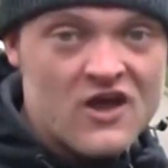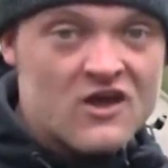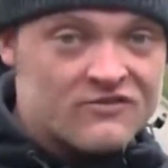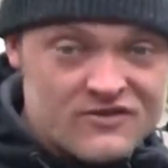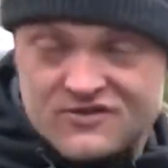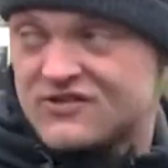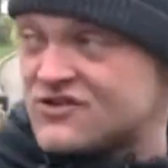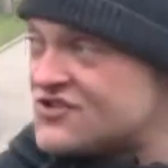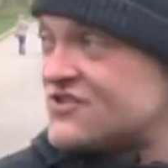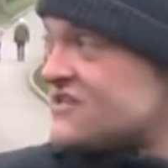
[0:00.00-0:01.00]
that's
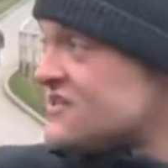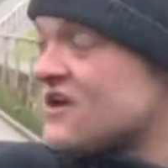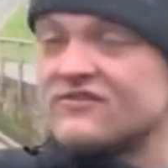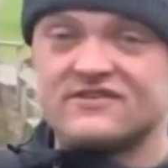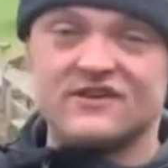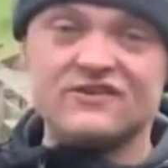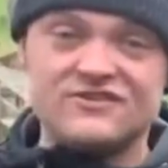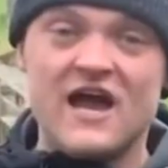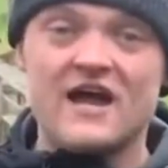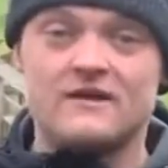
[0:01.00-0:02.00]
just sitting on this
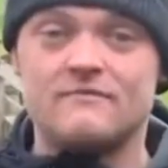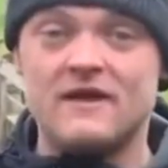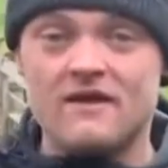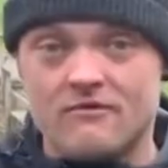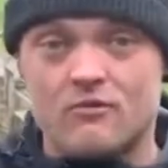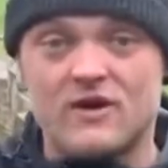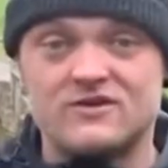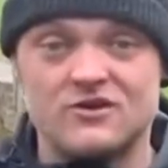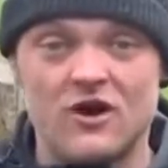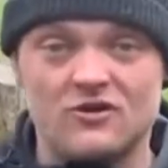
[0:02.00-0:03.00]
hillside here in
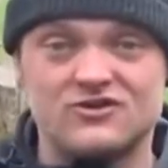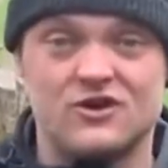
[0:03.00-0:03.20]
West Yorkshire.